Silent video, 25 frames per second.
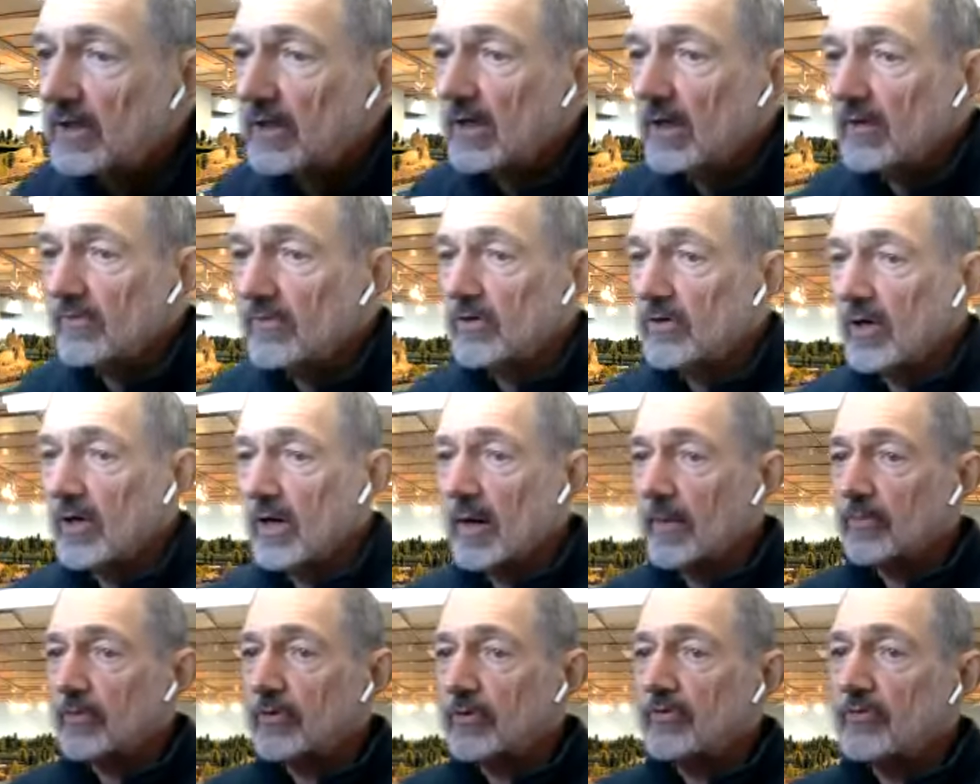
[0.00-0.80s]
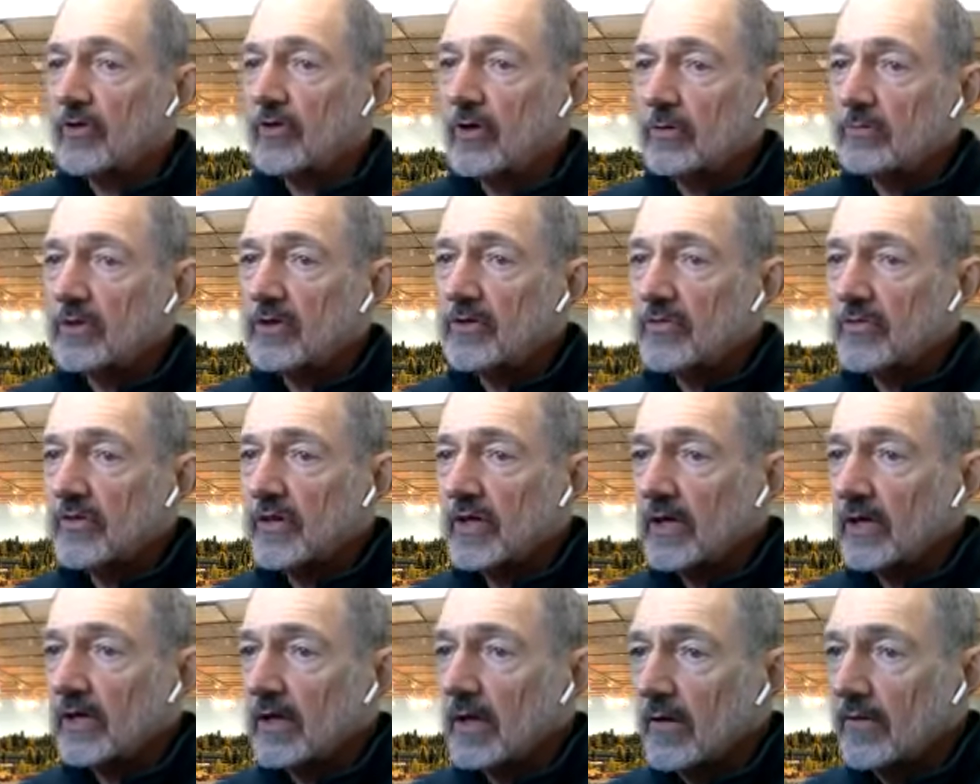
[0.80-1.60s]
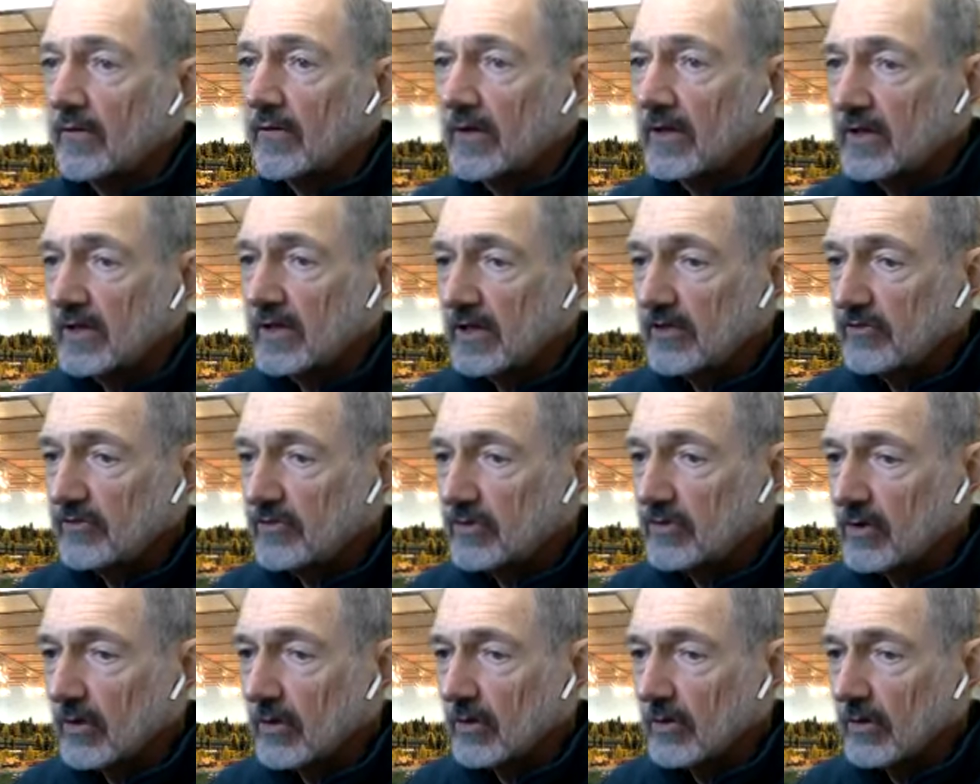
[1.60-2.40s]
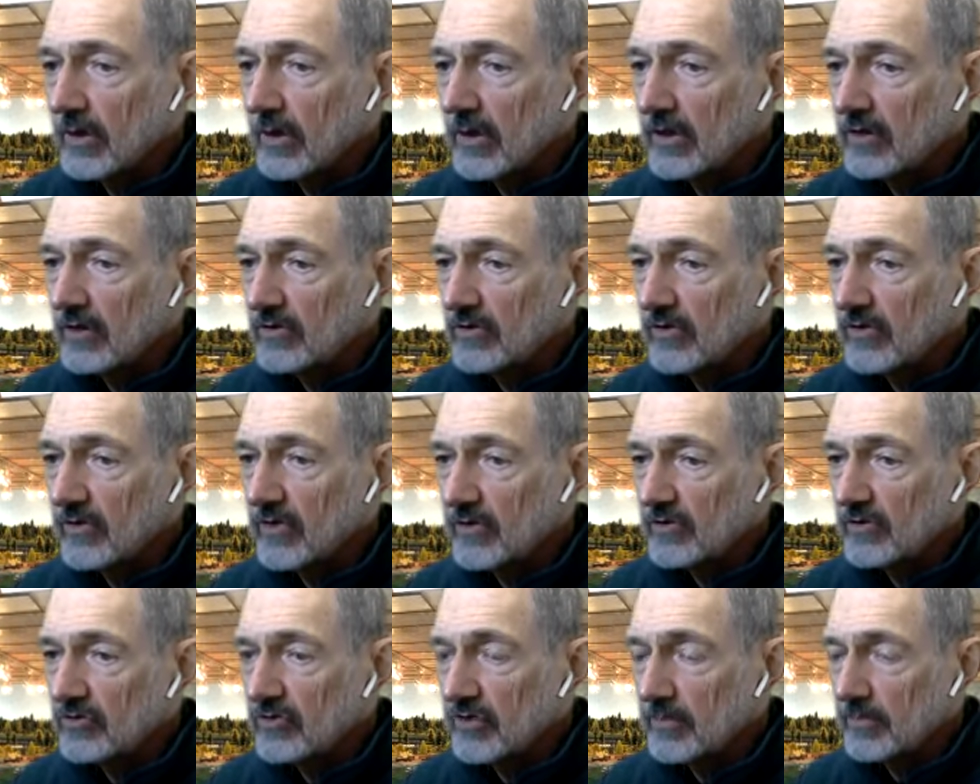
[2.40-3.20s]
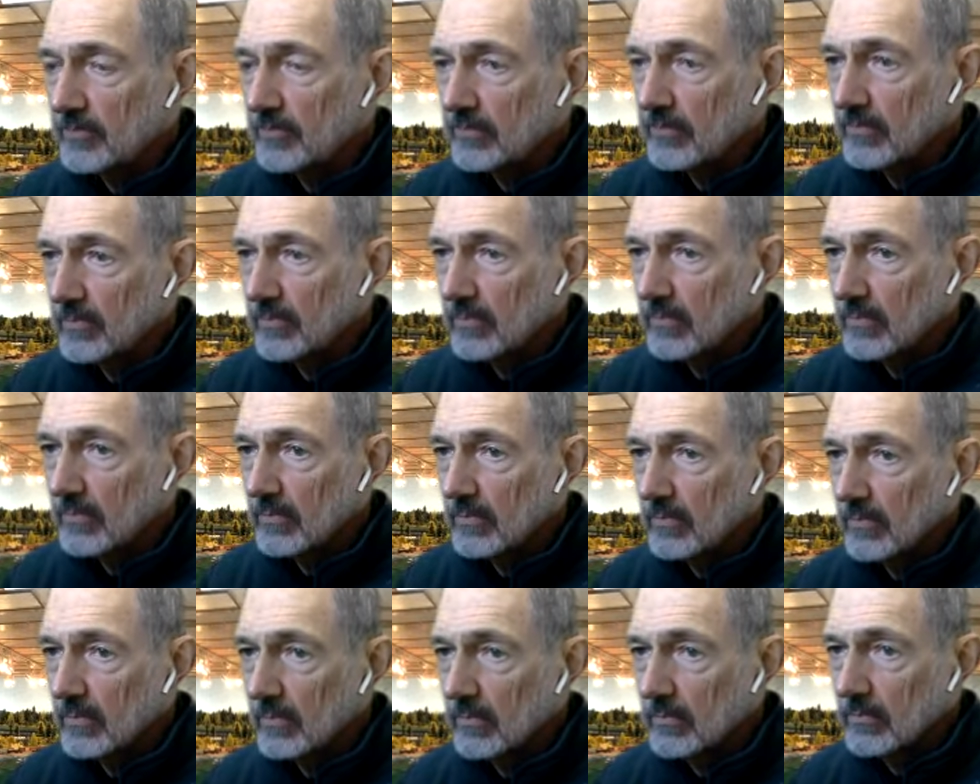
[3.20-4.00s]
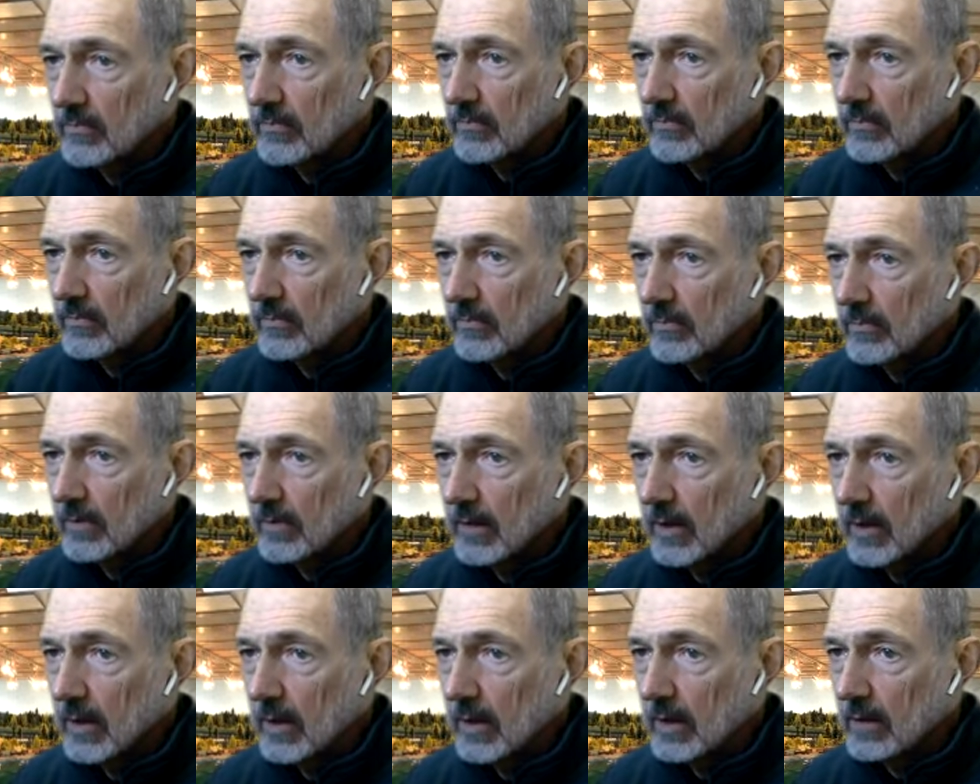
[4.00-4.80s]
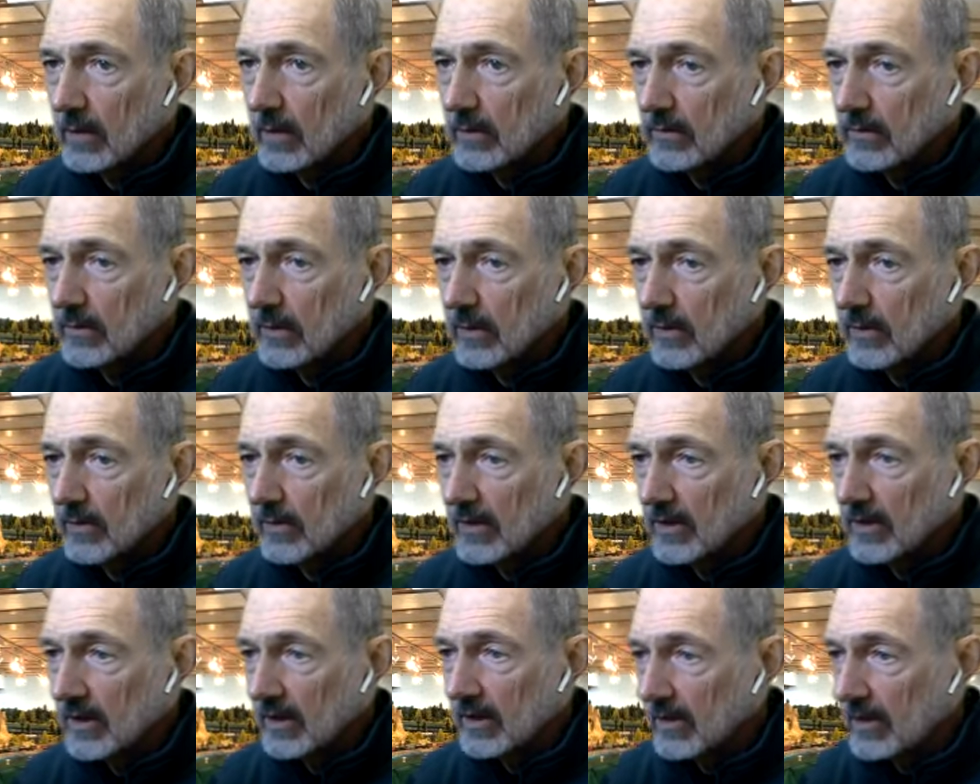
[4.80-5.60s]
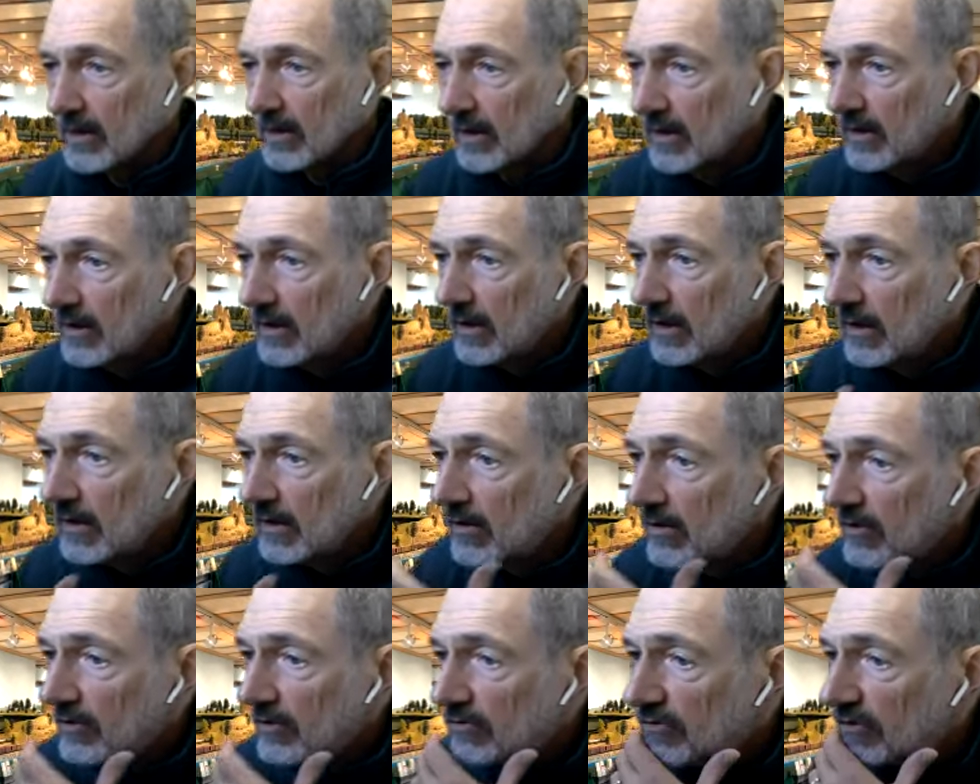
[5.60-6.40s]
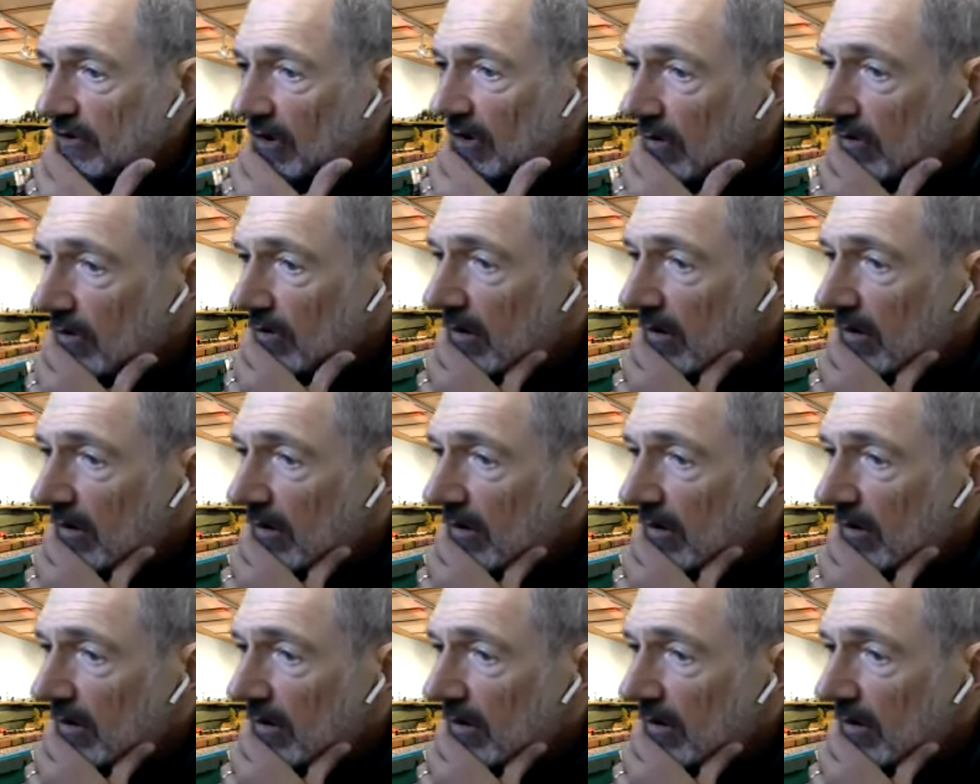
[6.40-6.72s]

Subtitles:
covered hopper is the only thing that isn't going into the chip loading area. So